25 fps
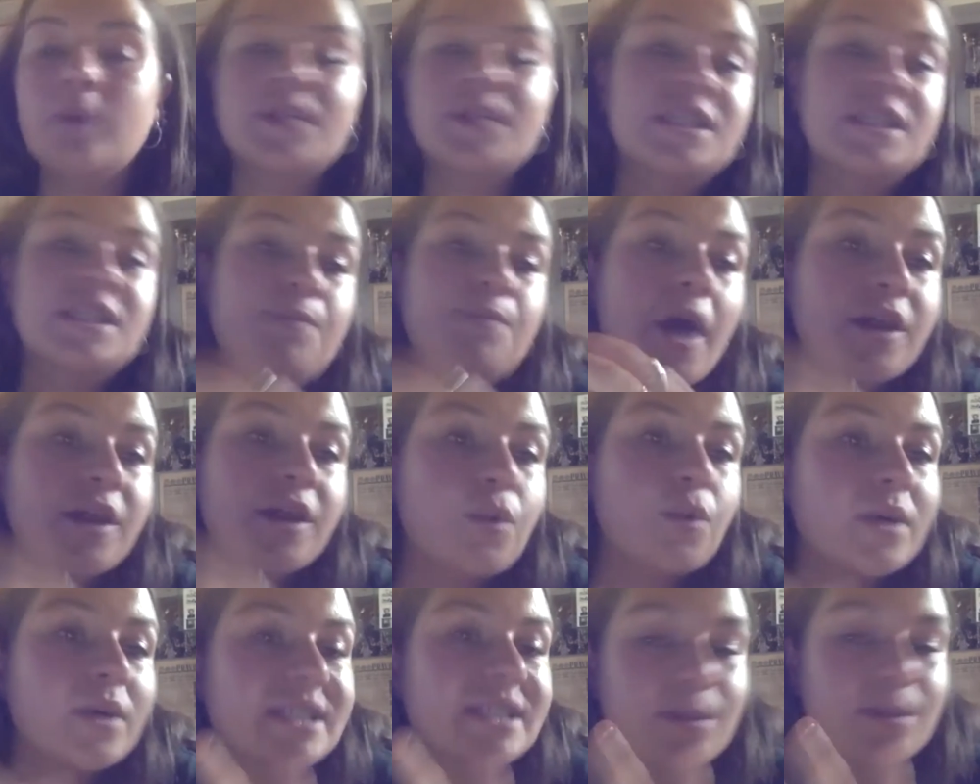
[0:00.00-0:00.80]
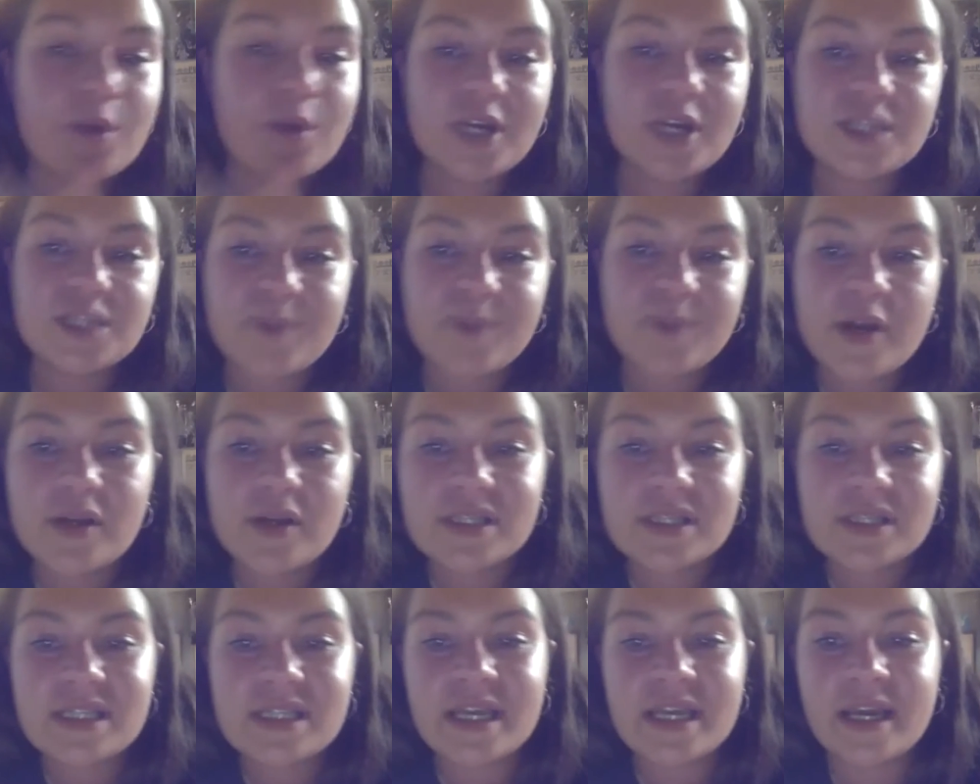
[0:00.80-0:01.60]
despite the ones that we're
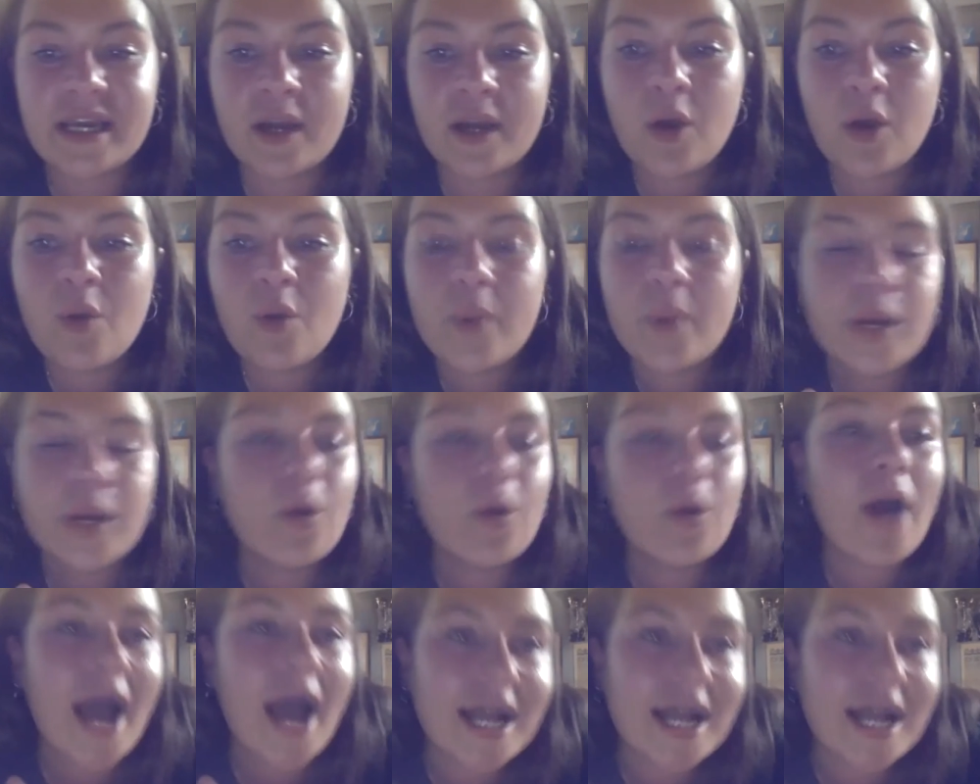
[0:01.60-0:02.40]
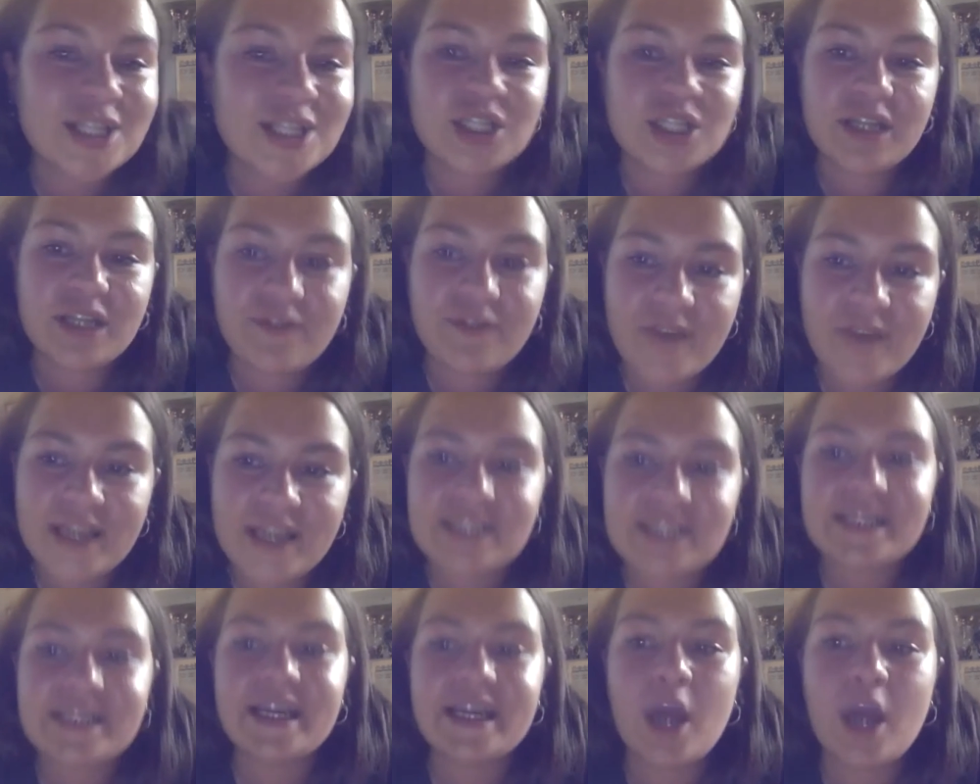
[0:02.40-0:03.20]
experiencing, we're not actually
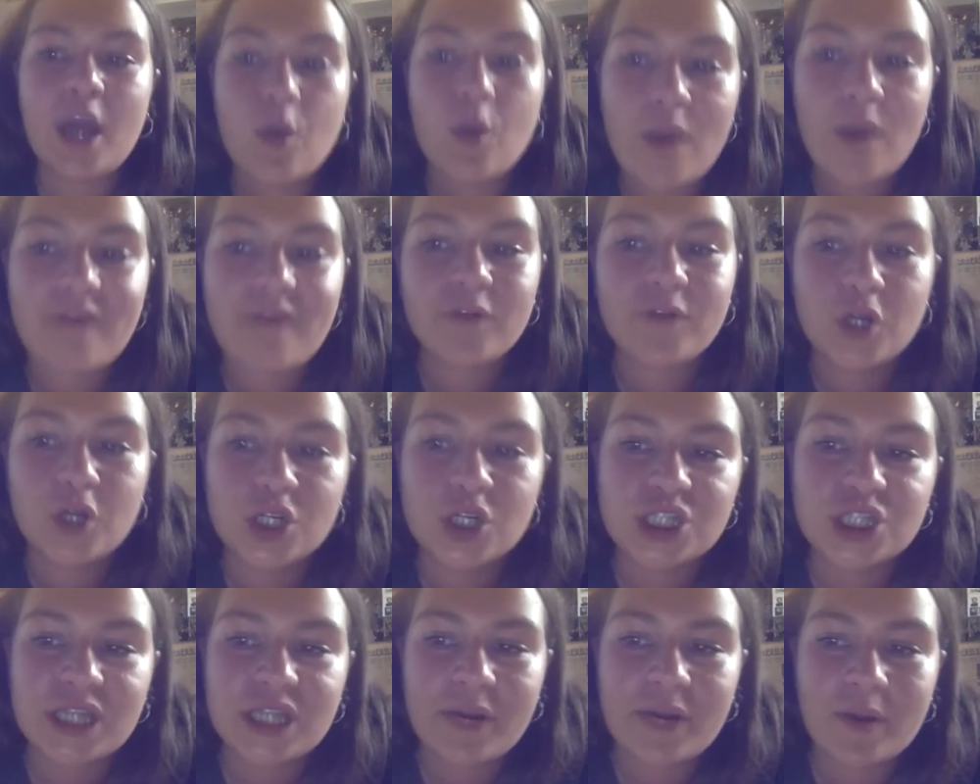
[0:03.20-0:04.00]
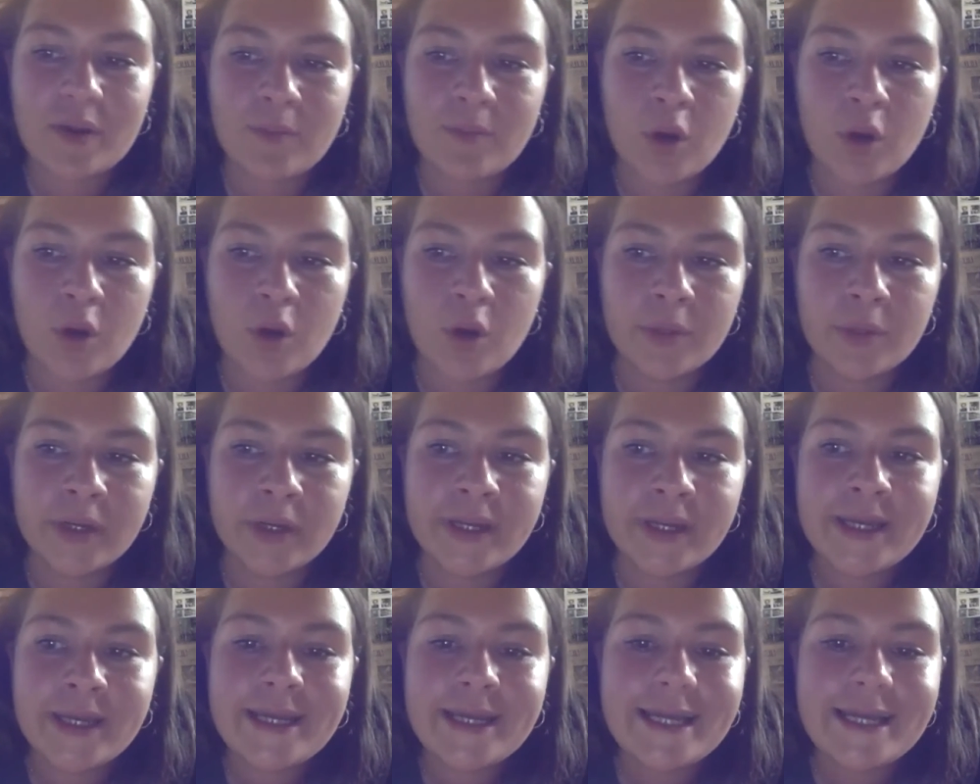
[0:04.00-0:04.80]
facing a revolutionary
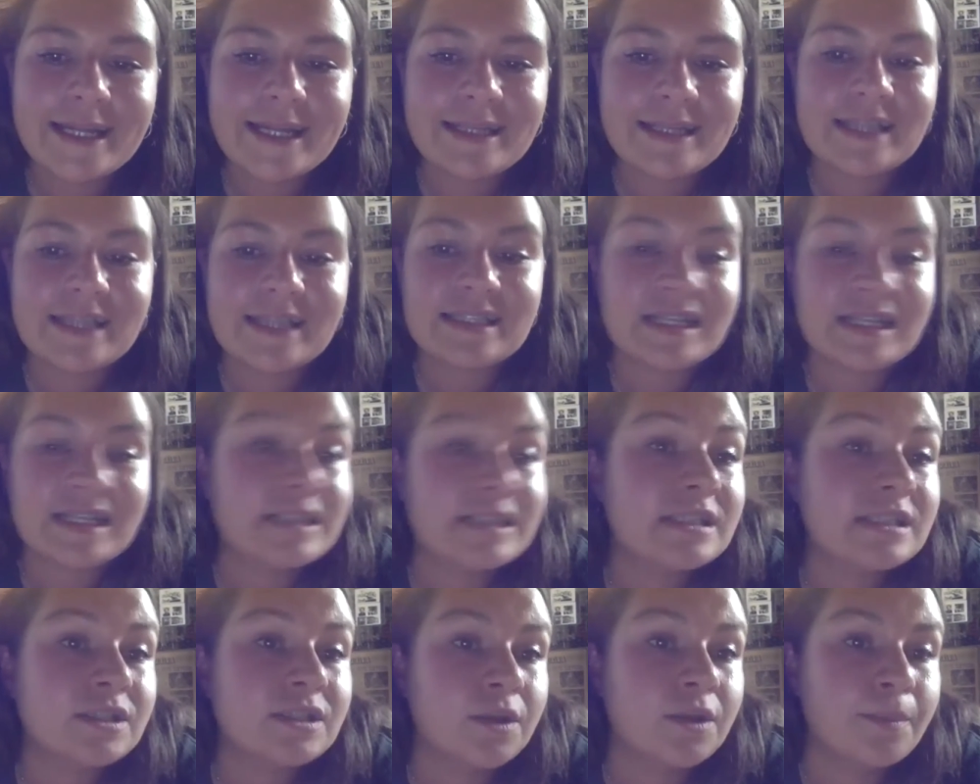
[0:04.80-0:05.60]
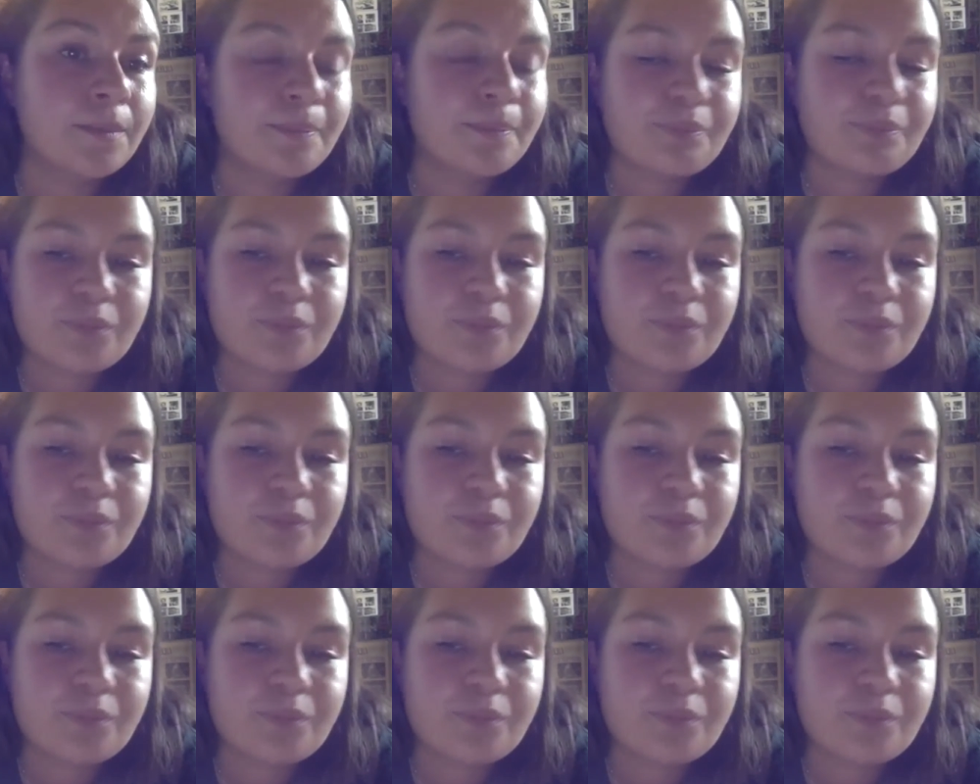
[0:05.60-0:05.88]
moment in this instant.